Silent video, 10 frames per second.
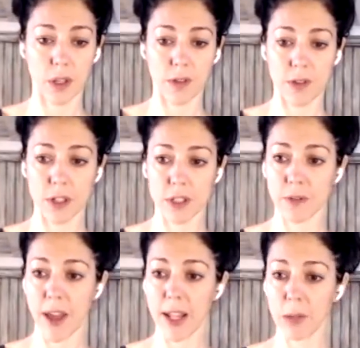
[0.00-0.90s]
If it's
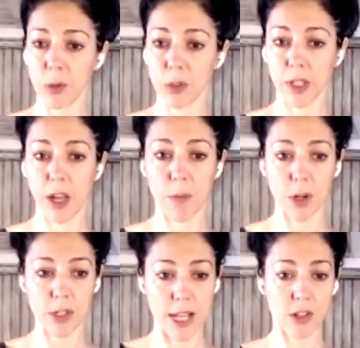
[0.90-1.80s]
available to come
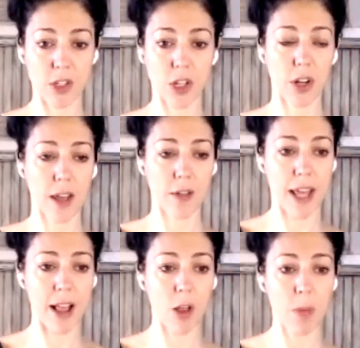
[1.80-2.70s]
on down to your left
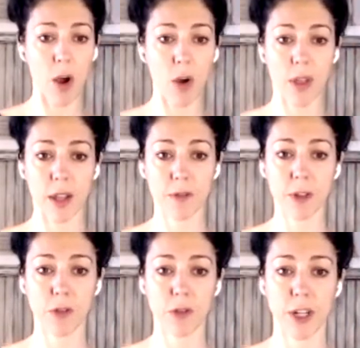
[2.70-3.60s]
elbow, then
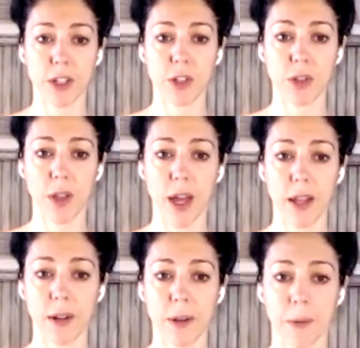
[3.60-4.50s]
feel free to do that.